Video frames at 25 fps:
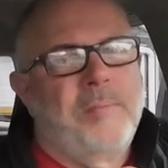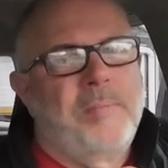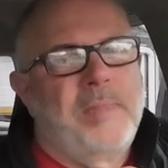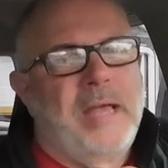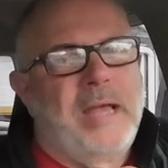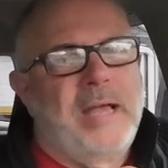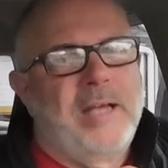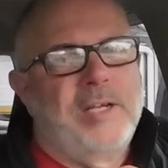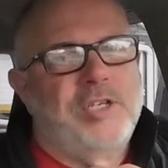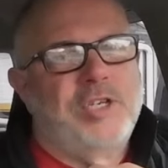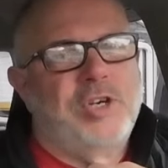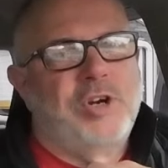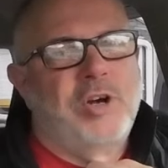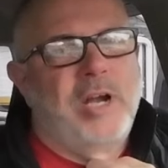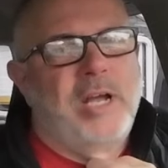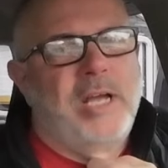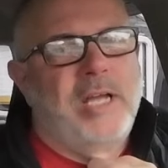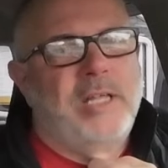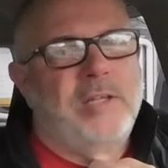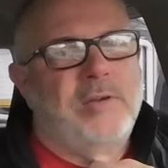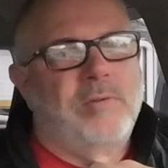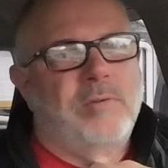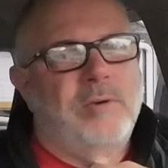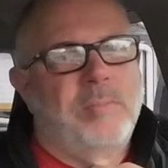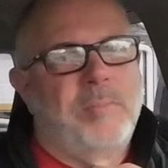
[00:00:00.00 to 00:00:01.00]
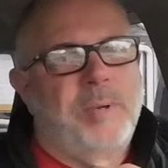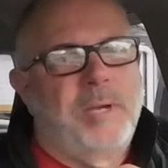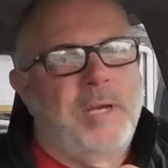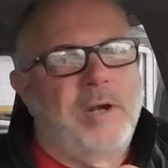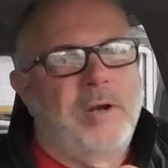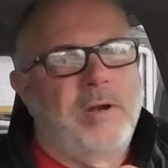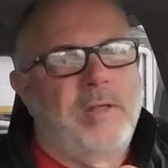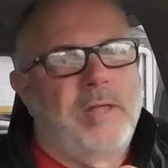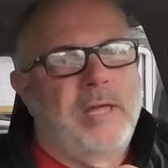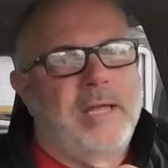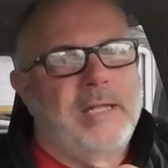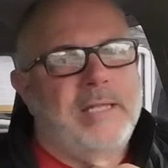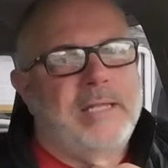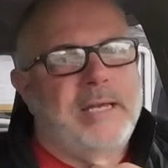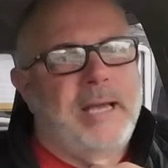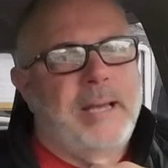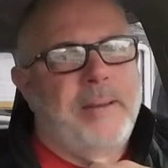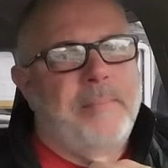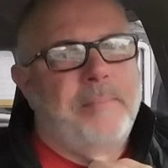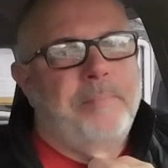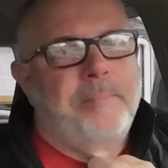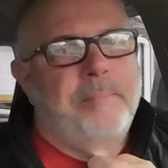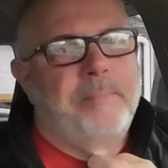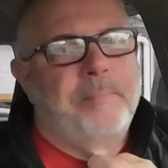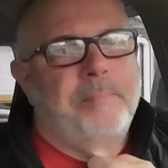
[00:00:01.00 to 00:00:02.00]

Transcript: Not sure I hit the repeater that time.